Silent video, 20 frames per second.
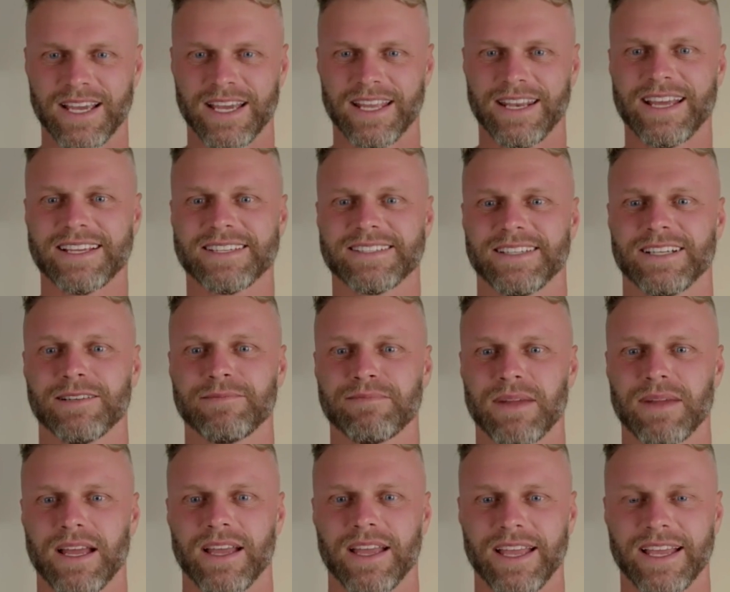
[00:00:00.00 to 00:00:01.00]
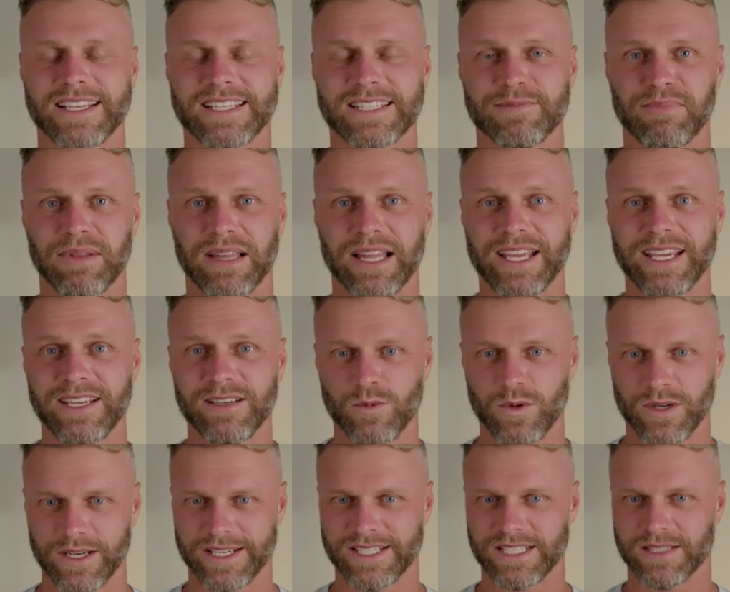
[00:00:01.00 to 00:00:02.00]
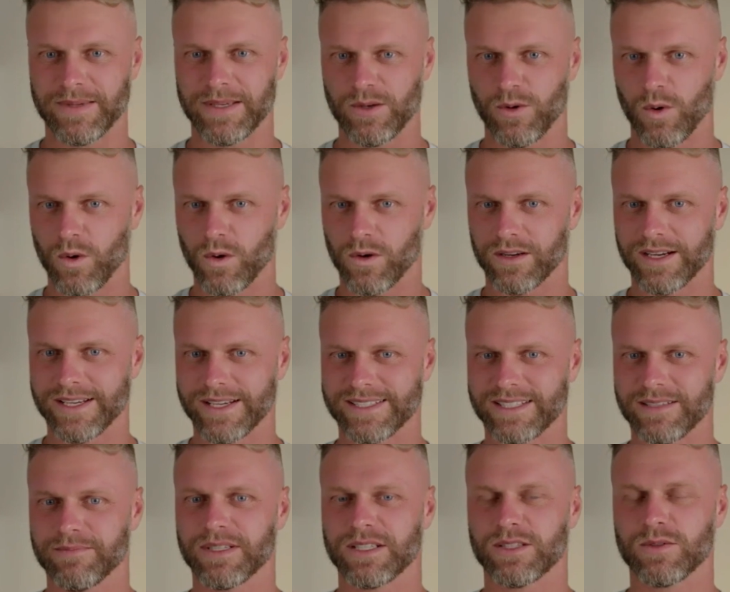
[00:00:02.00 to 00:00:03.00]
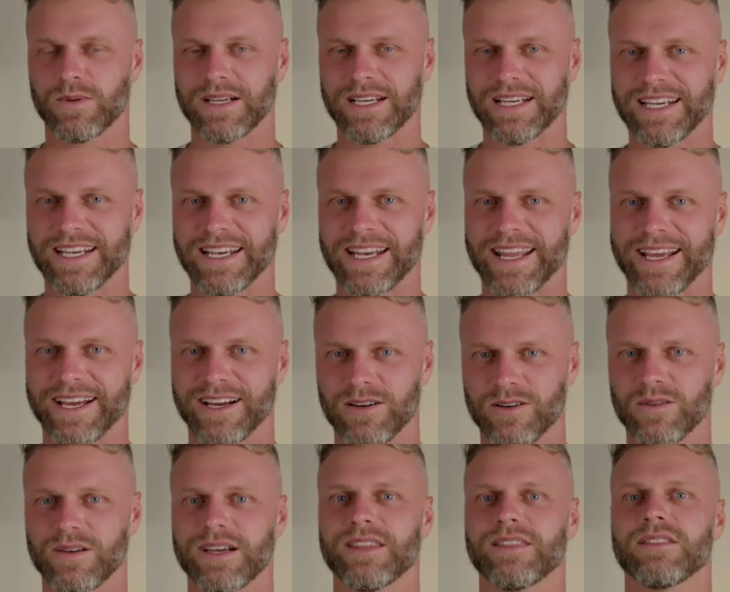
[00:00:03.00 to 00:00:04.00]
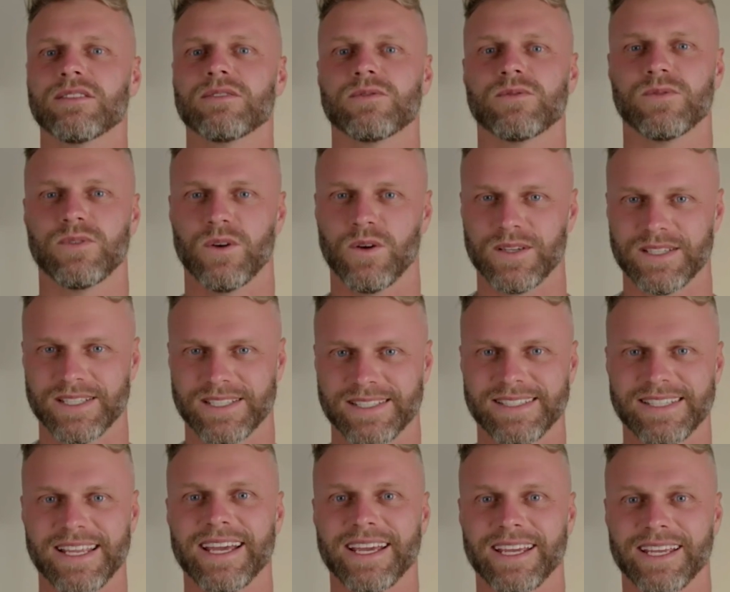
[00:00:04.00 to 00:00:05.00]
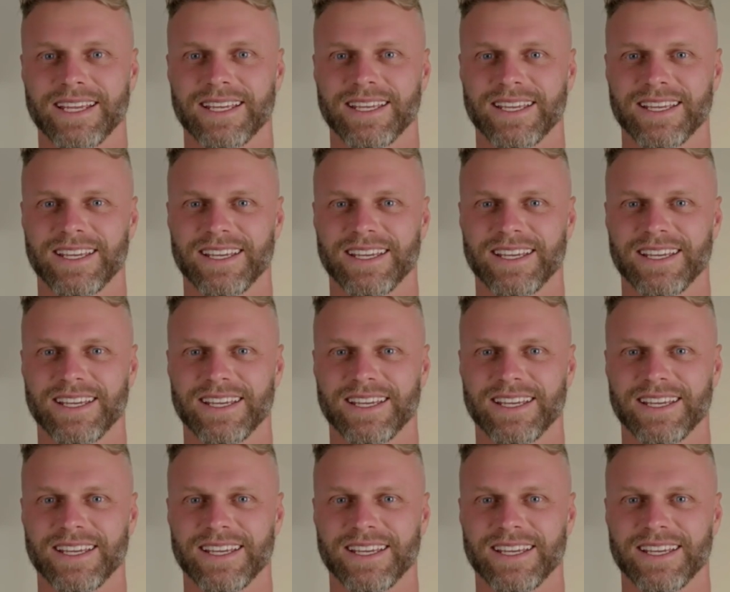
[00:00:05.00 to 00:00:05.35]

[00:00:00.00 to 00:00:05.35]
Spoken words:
Next up, explain what needs to be organized in between now and the first day.